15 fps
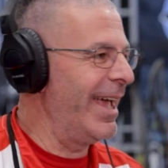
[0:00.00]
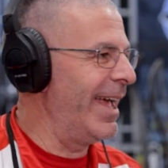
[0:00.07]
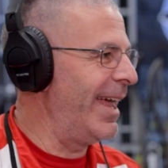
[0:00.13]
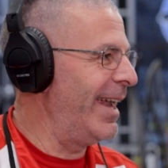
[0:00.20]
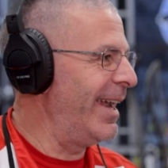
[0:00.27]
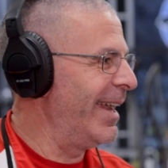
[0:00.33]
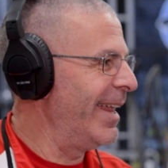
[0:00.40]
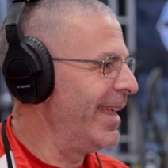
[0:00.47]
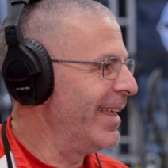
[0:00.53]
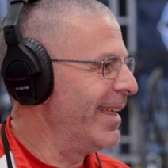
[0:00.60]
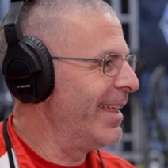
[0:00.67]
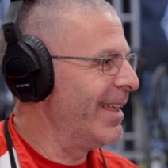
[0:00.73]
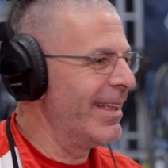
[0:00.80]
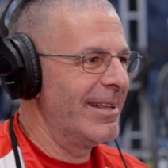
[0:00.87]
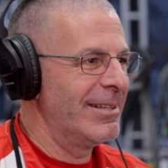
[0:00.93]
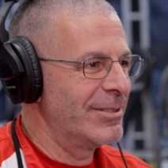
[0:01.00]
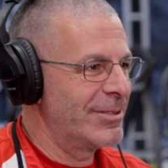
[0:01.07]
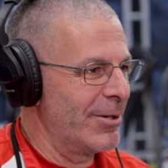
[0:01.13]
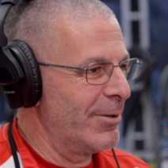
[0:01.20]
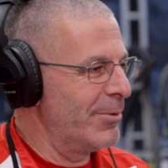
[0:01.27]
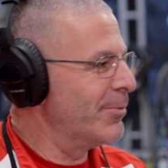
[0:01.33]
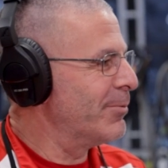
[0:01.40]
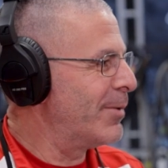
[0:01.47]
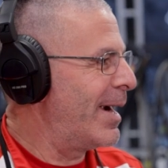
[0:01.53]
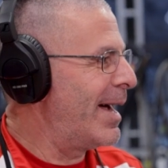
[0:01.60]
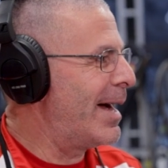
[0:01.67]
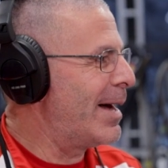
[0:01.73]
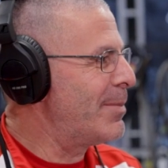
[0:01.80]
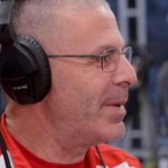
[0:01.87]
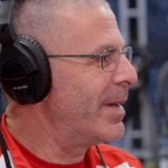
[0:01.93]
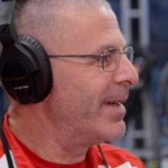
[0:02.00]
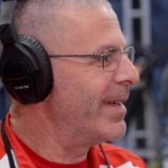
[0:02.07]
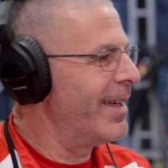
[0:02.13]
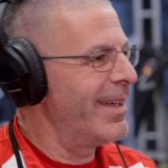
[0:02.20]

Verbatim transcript: And so, Rob,